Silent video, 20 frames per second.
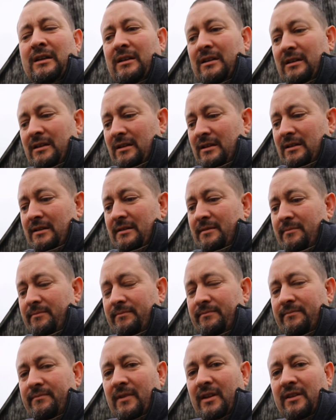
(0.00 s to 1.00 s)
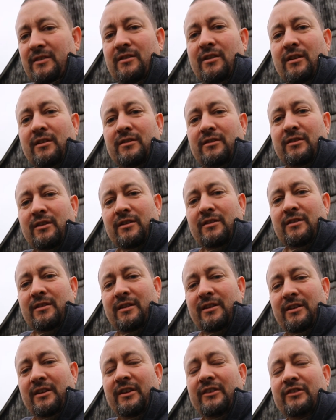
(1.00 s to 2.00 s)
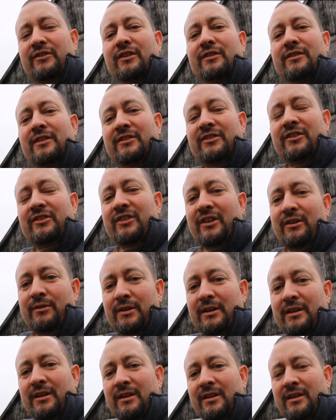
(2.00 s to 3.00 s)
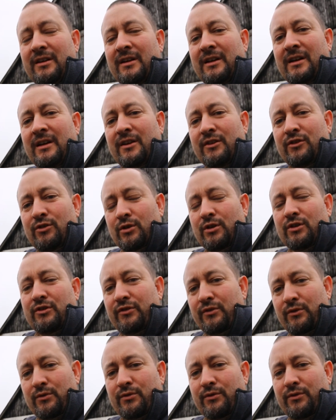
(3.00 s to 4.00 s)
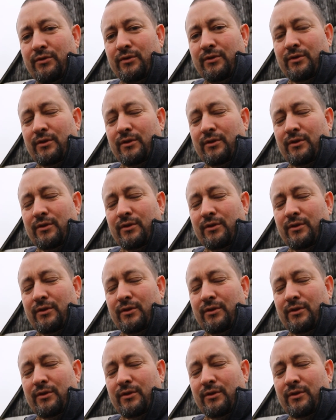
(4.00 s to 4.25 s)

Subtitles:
It is not necessary your truth.